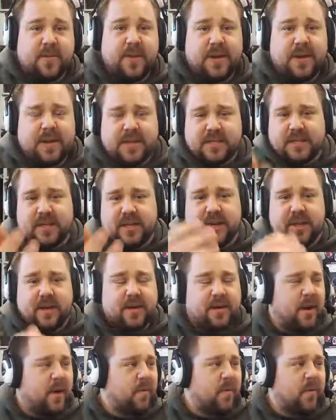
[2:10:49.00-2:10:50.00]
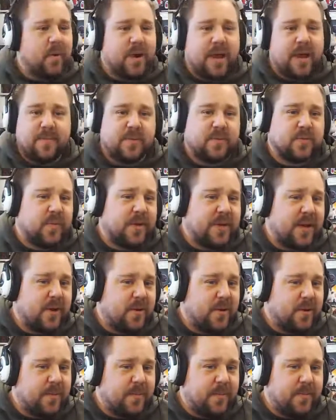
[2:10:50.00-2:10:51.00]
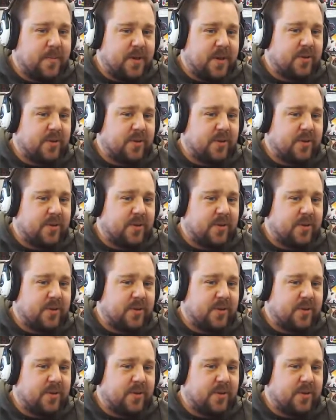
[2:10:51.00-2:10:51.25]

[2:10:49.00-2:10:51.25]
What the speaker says: there's a Wargamers Widow YouTube.